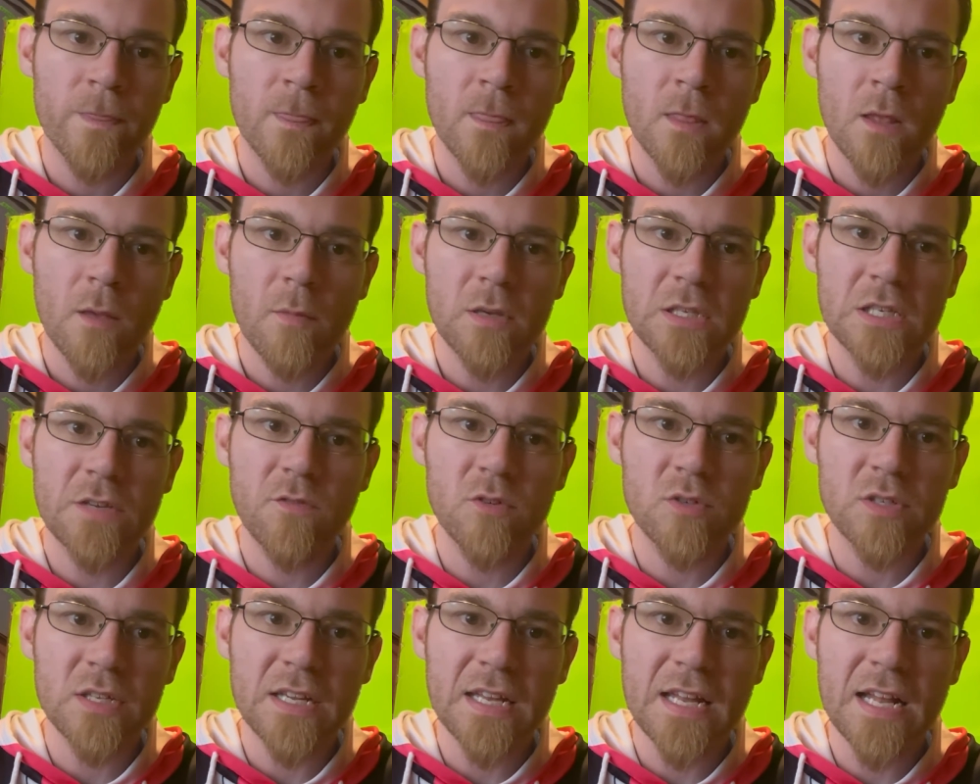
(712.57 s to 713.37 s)
Because if it
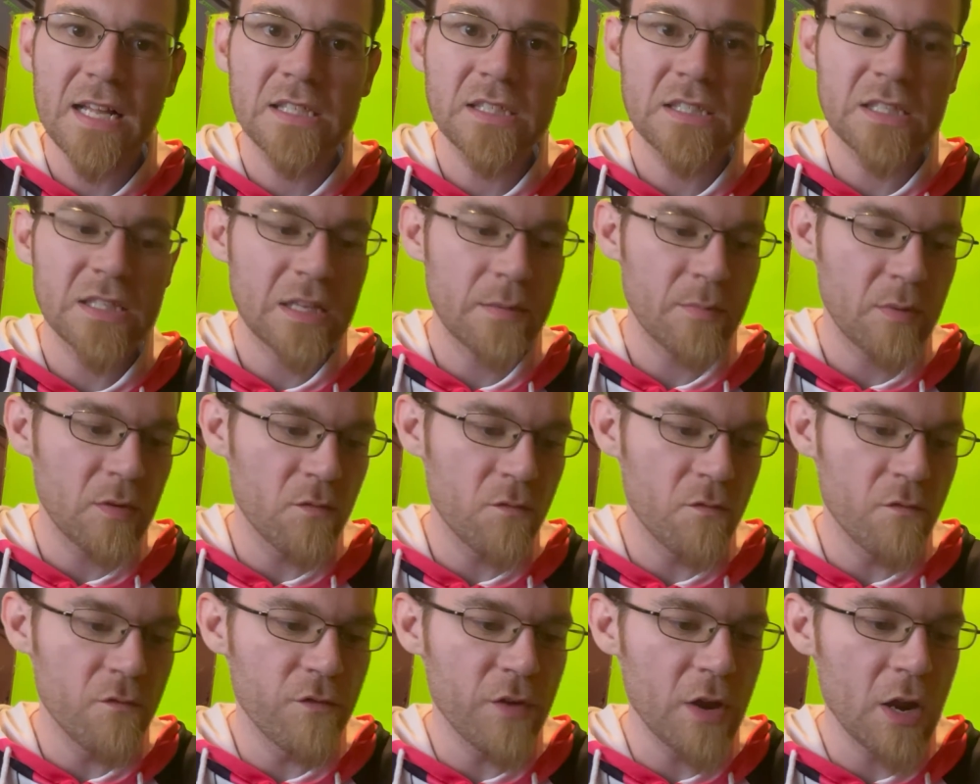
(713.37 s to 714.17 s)
was an instant, that'd be
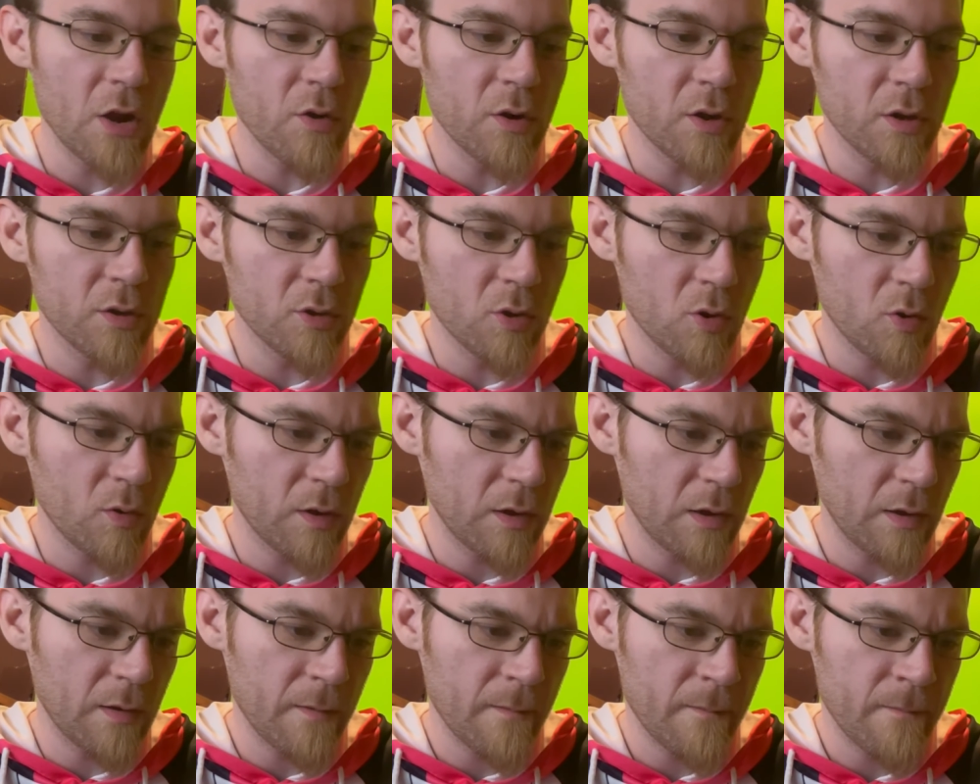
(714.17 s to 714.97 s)
very
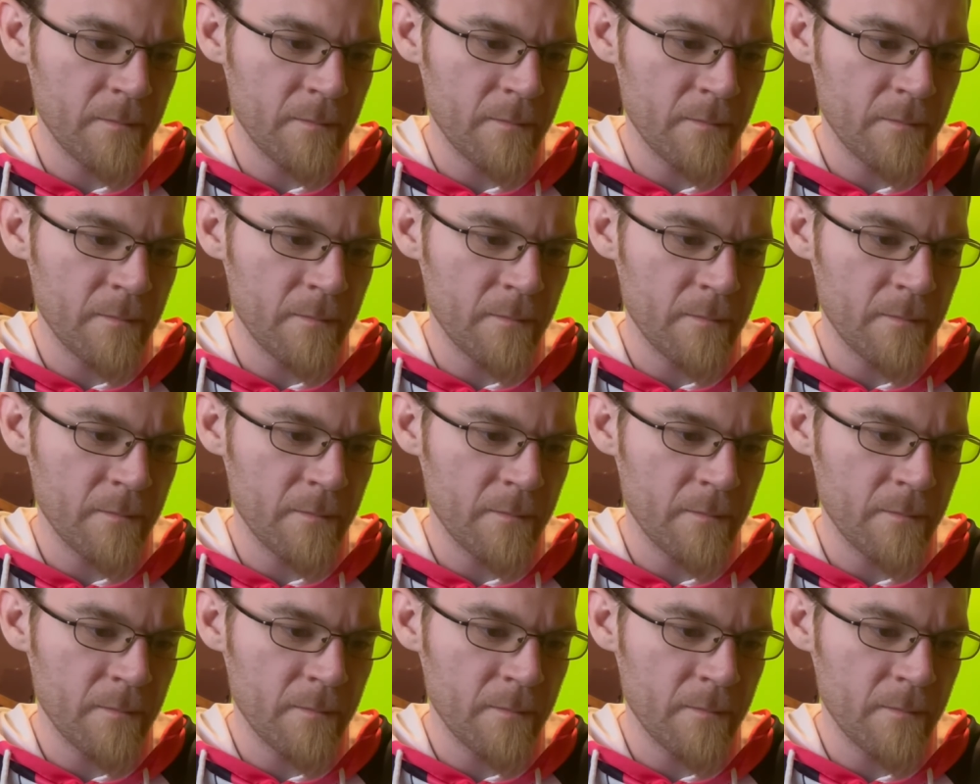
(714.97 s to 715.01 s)
annoying.